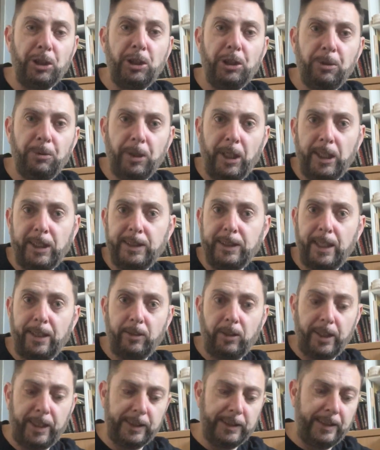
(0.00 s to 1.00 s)
unit. And
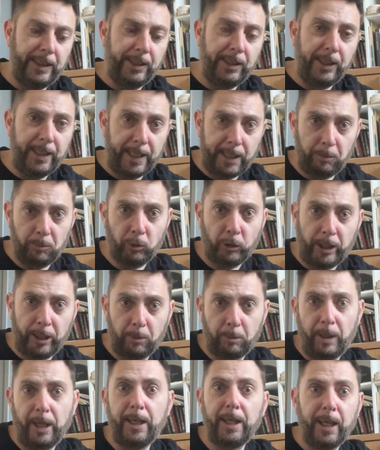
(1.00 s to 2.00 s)
I actually had an AIM drag
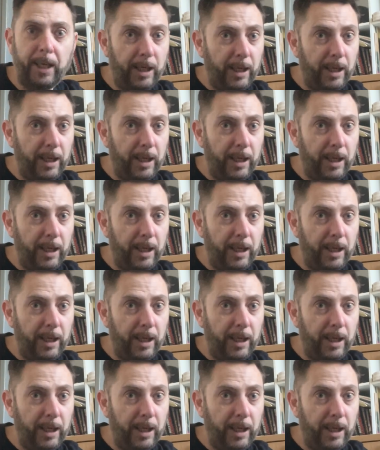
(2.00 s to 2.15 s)
bag